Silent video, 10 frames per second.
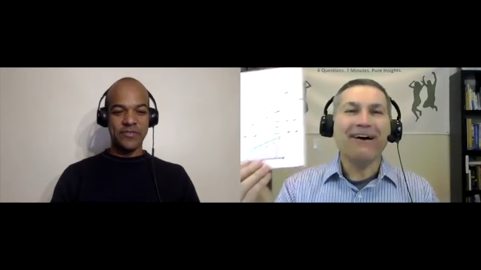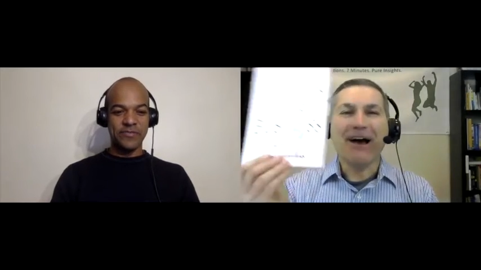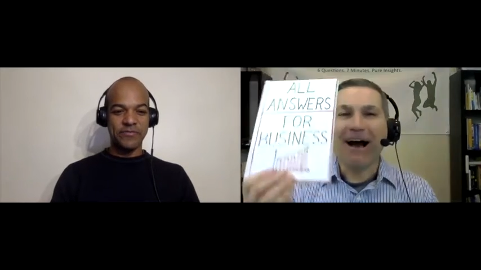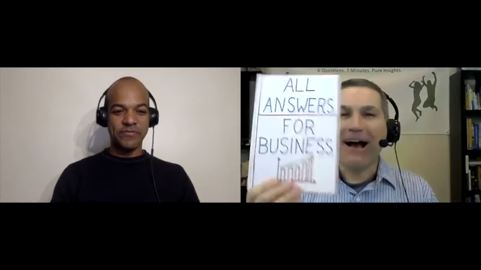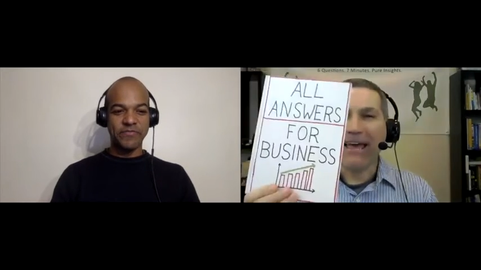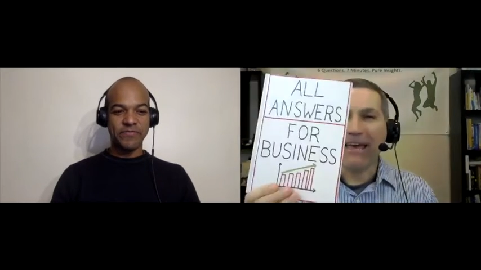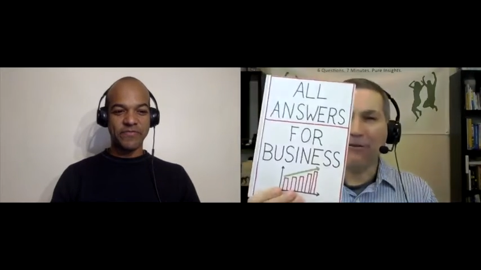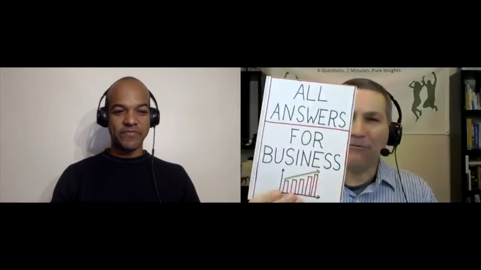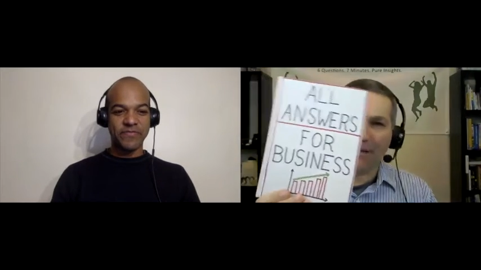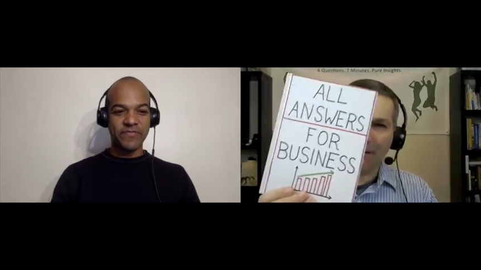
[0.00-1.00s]
Speaker 1: I have
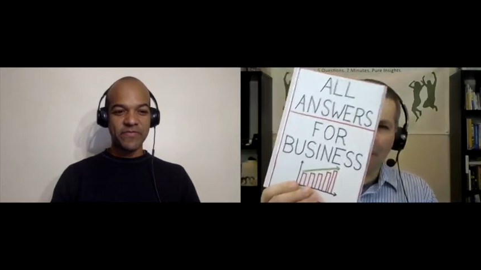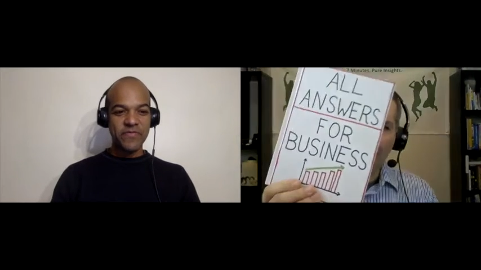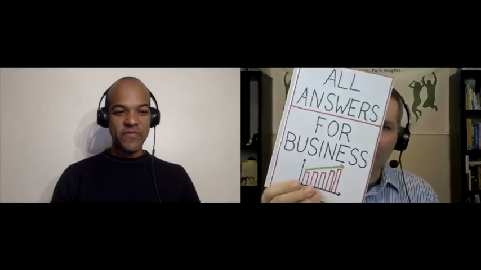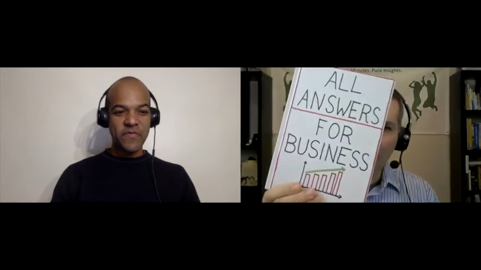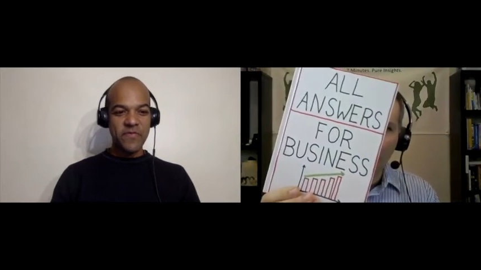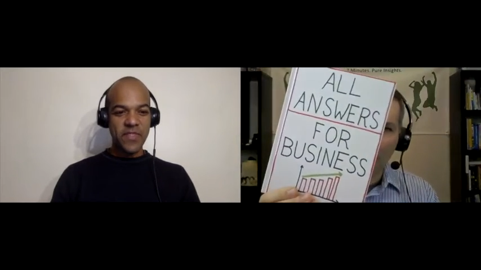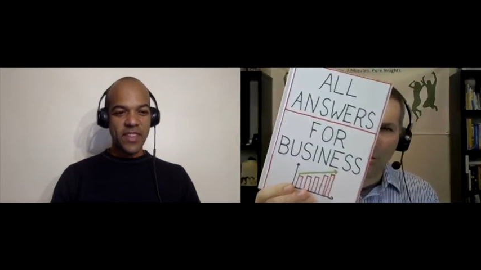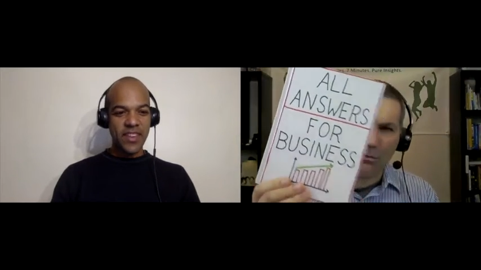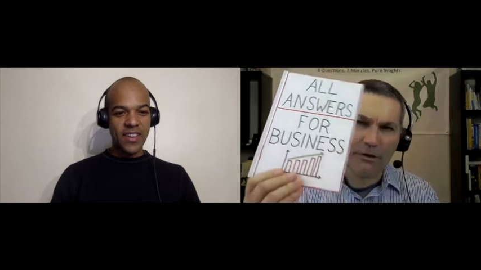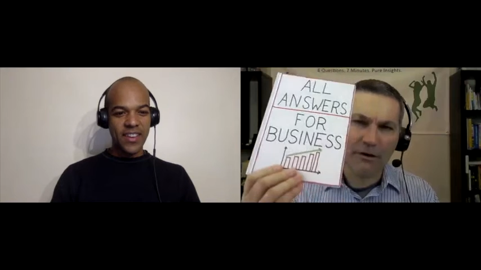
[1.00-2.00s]
a fictitious
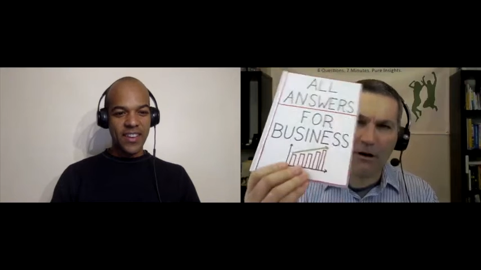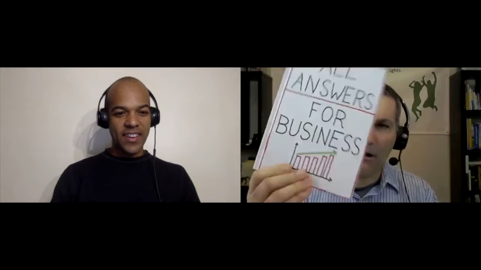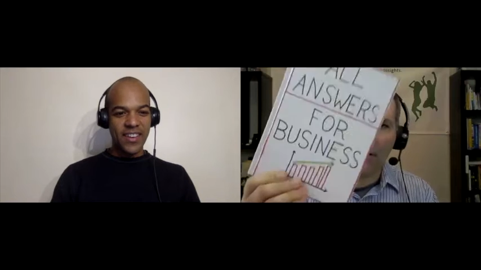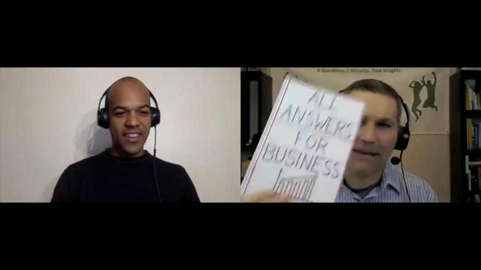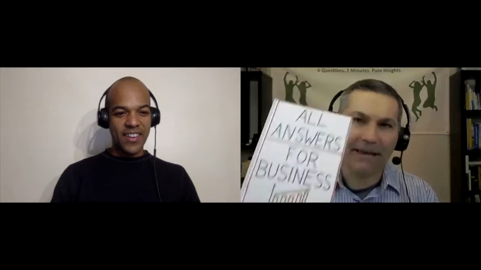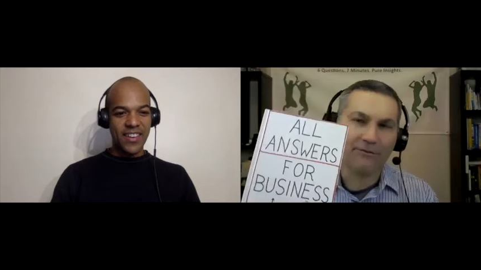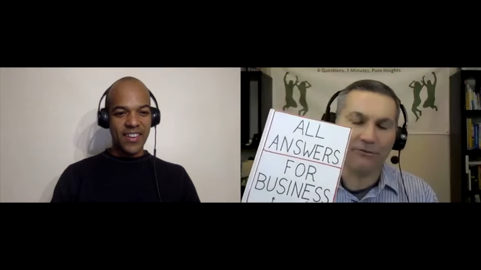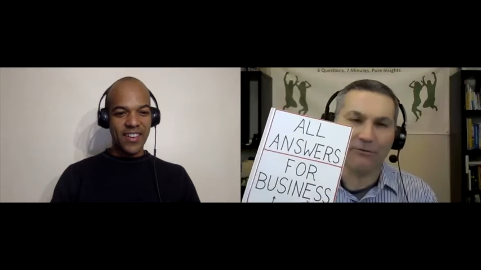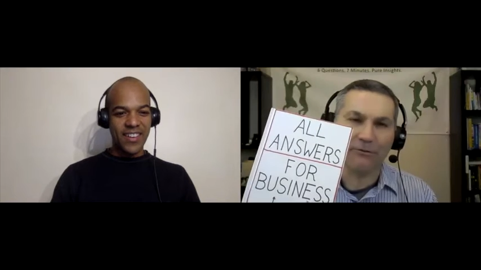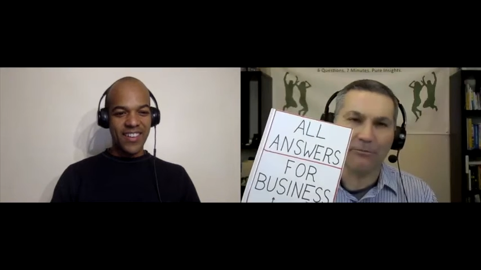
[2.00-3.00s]
book with all the
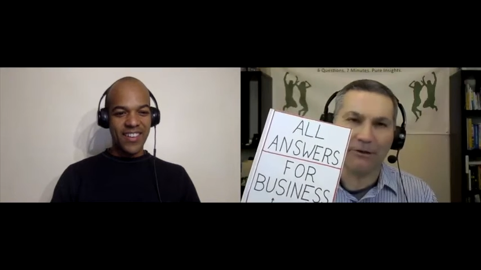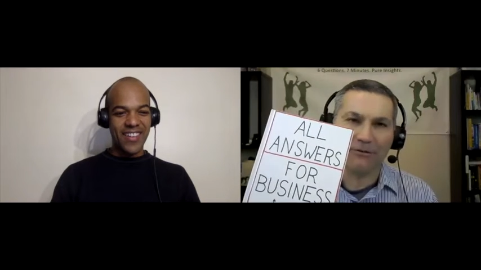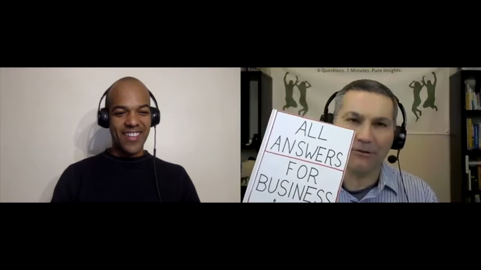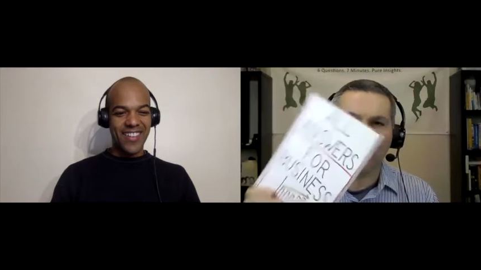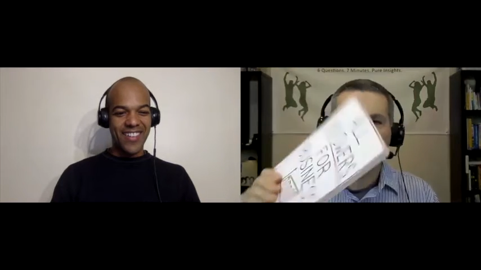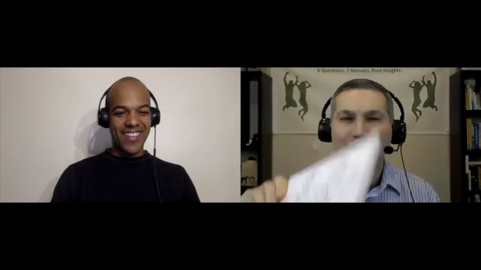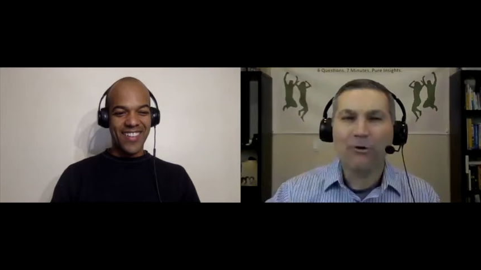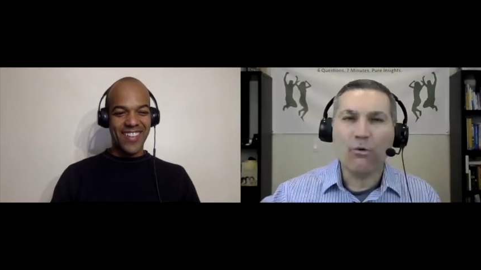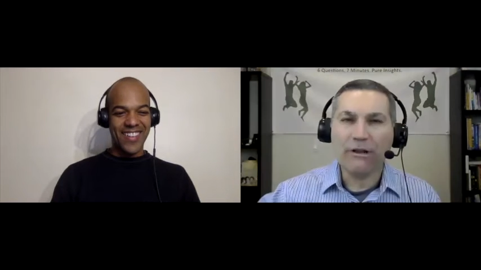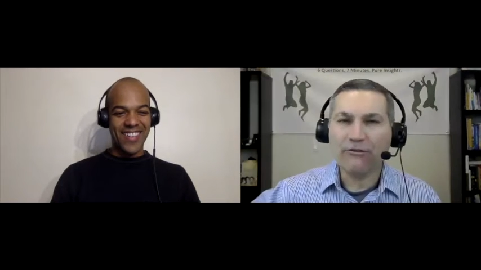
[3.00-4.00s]
answers for business.
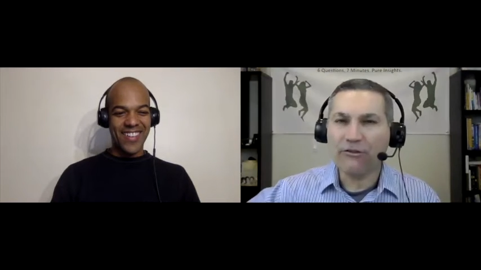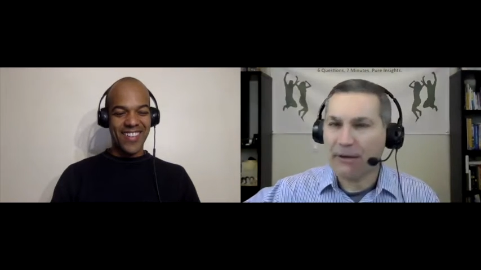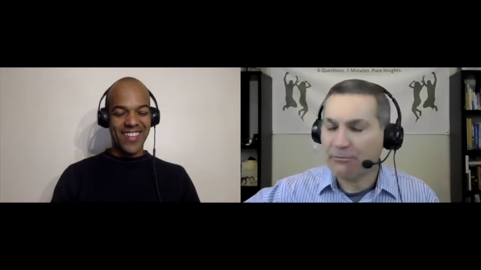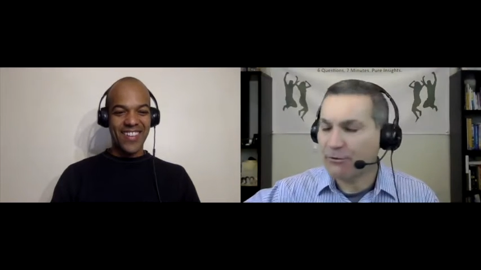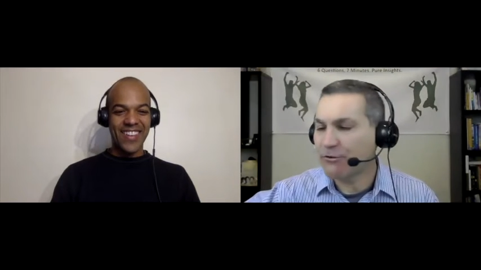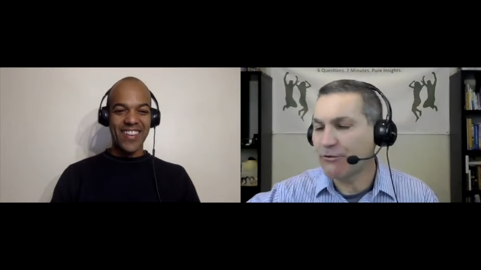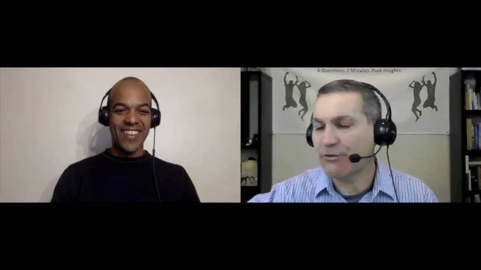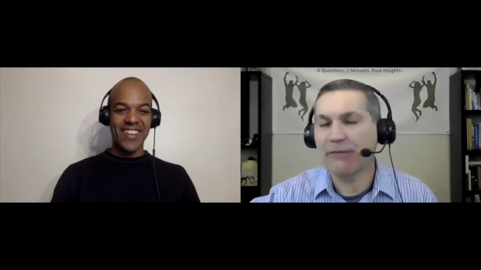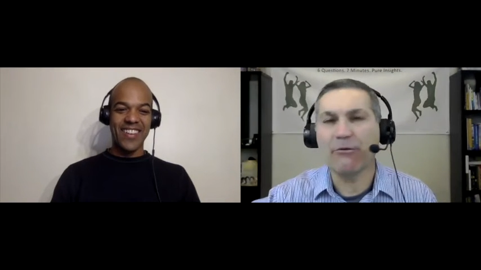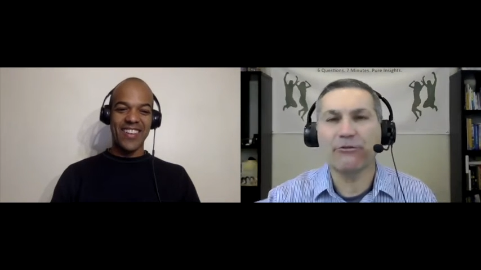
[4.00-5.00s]
What chapter would you
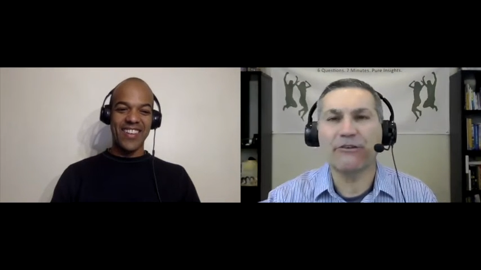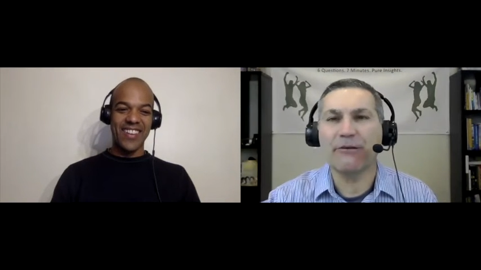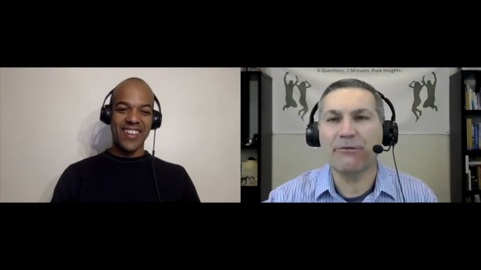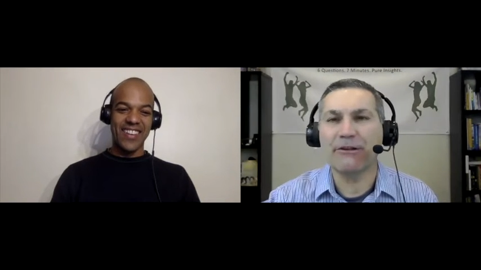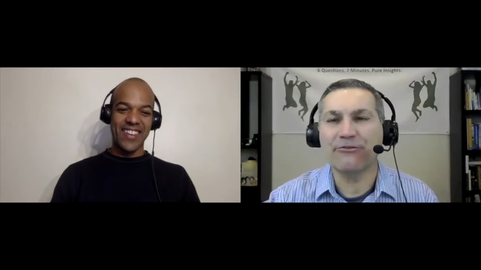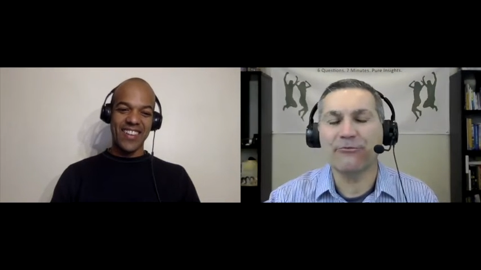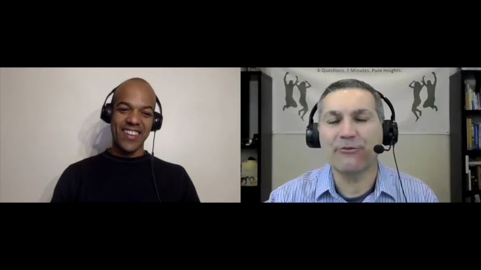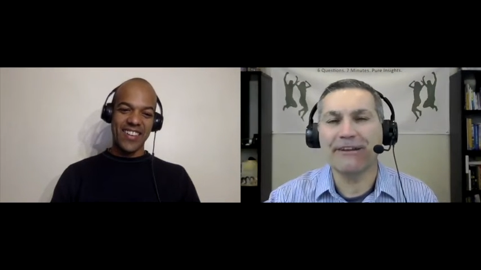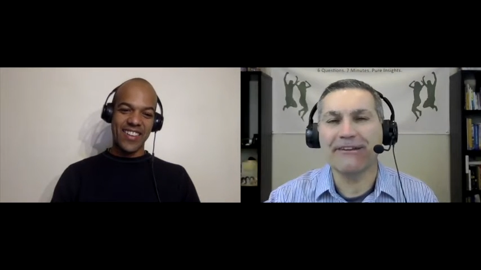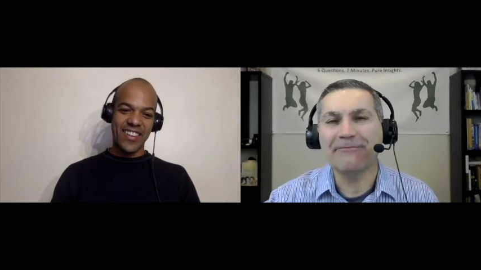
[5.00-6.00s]
think most companies should
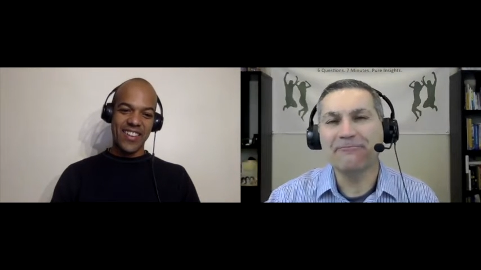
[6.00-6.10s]
read?